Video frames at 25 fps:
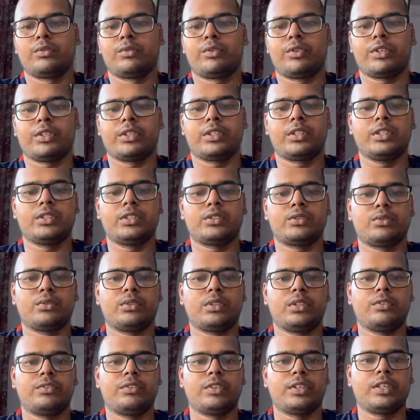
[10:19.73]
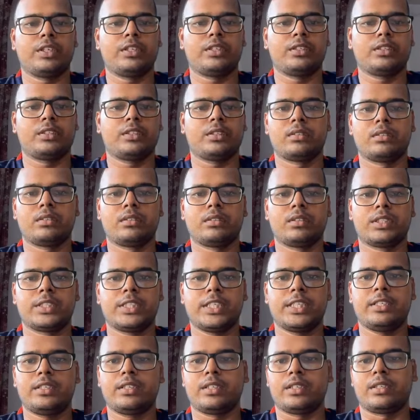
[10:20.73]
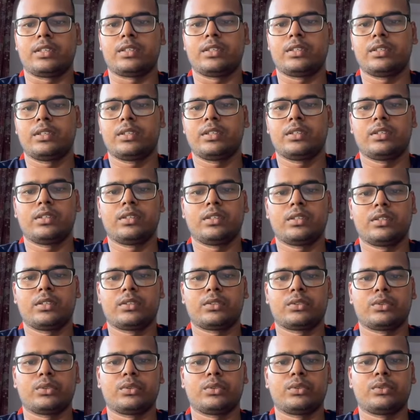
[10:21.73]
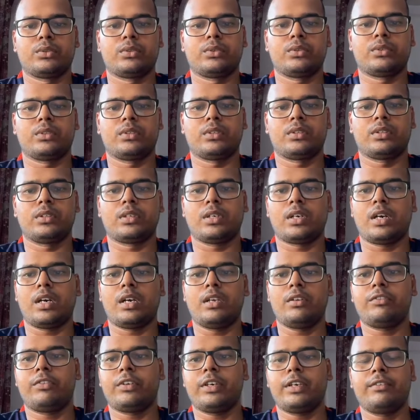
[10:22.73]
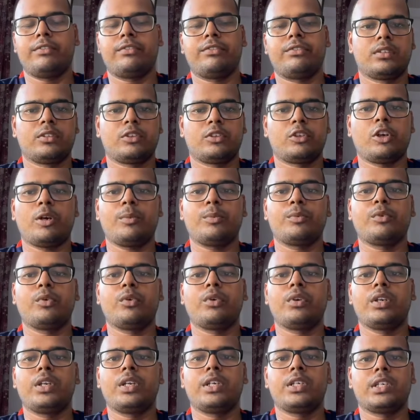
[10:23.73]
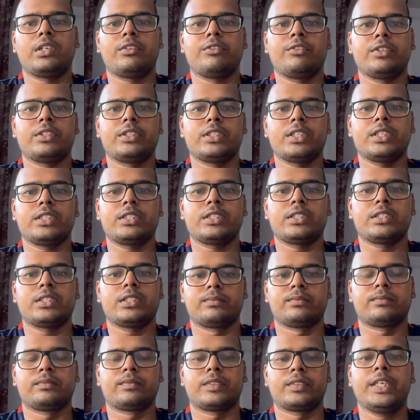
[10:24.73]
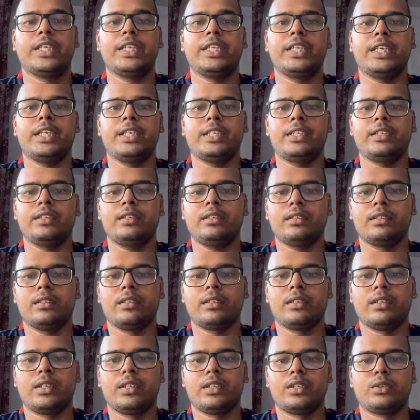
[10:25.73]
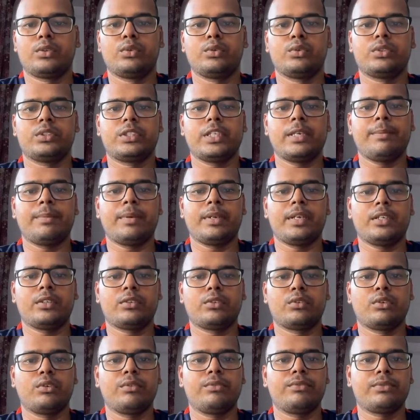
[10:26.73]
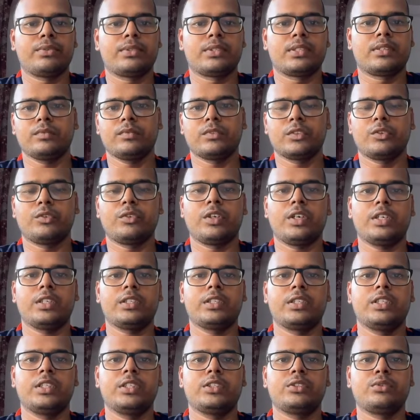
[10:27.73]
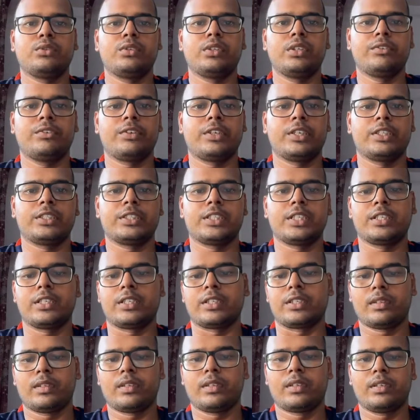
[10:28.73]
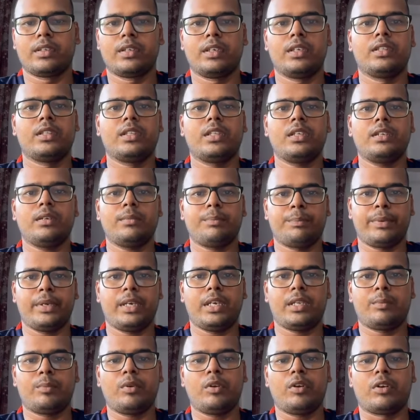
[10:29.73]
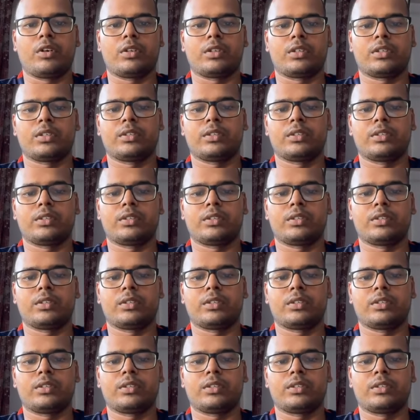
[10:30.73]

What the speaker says: these two different gender. So all five top correlated features creating two separate groups for these two different gender in the pair plot.